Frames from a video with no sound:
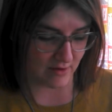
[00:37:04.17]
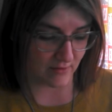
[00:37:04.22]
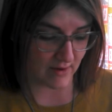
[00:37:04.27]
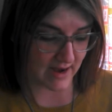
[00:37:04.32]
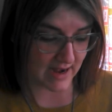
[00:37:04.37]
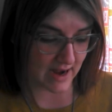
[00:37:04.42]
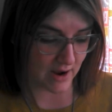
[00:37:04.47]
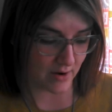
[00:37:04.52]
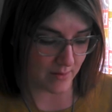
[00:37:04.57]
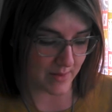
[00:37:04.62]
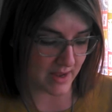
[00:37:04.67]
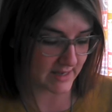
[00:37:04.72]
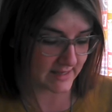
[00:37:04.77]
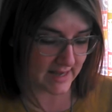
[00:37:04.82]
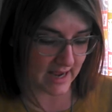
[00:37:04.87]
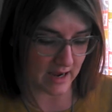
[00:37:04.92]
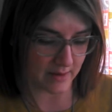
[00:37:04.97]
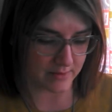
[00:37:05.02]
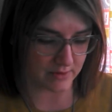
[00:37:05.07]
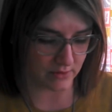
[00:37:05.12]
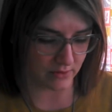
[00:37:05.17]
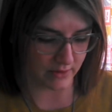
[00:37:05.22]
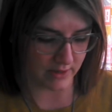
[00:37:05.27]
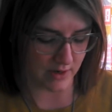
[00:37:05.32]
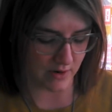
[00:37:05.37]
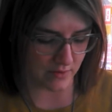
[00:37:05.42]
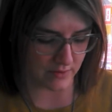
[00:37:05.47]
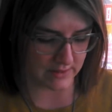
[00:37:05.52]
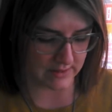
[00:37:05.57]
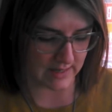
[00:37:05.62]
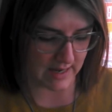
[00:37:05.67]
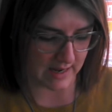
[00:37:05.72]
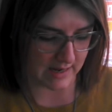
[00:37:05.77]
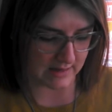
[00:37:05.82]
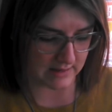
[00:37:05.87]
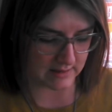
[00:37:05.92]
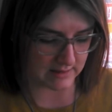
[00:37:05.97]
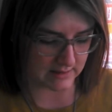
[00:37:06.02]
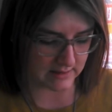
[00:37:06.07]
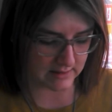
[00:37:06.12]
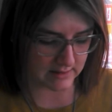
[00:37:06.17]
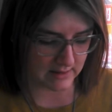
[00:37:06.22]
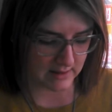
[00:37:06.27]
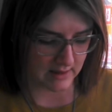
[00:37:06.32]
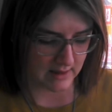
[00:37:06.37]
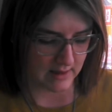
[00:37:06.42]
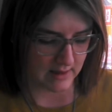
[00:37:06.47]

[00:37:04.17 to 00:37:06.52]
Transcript: Right now it makes absolutely no sense.